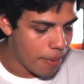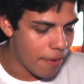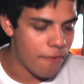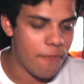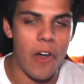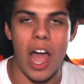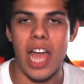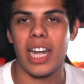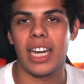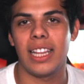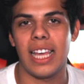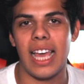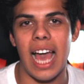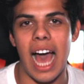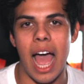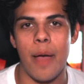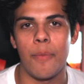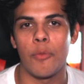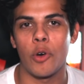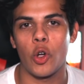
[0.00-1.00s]
but finally
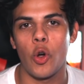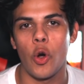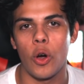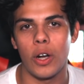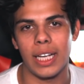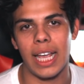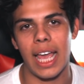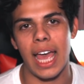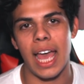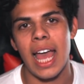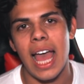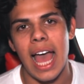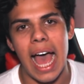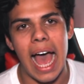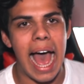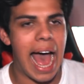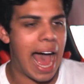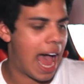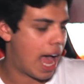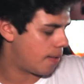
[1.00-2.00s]
I'm recording it
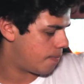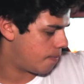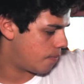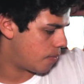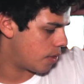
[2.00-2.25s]
at